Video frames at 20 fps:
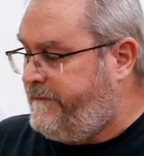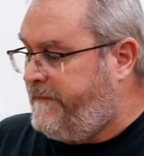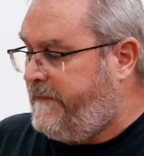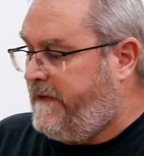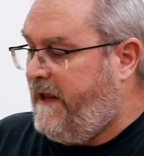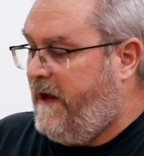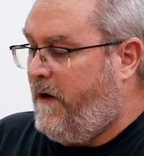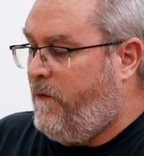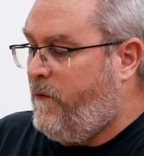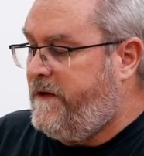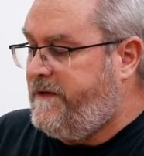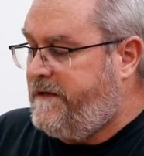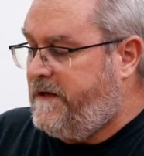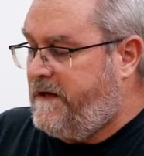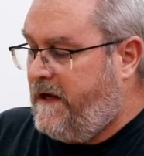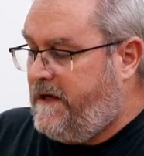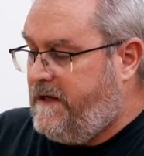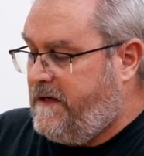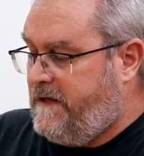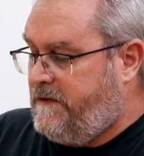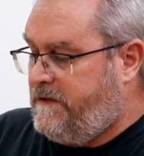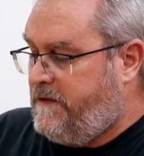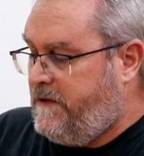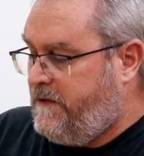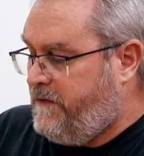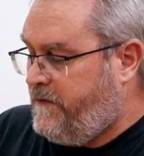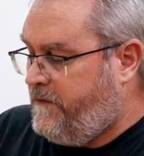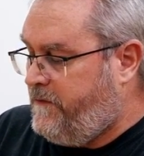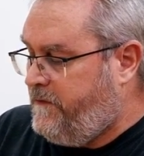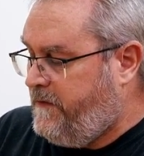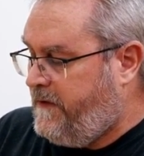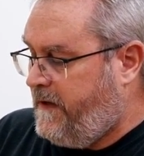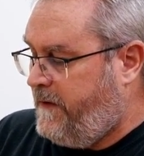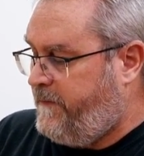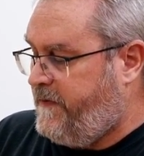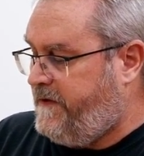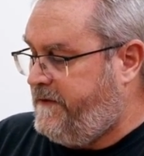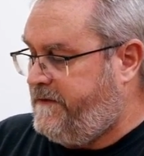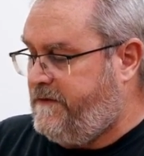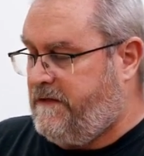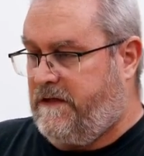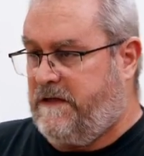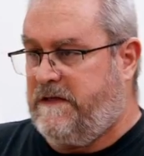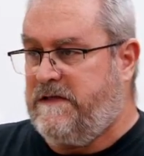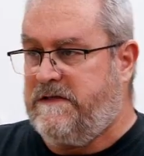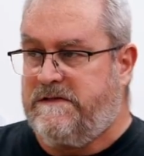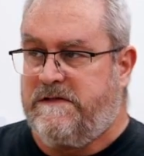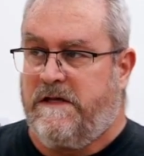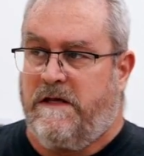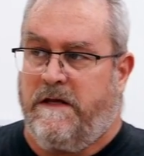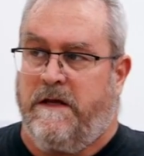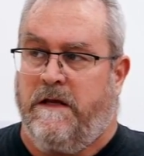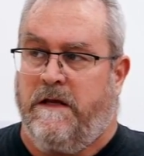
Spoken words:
Now, one thing I didn't do when I built these,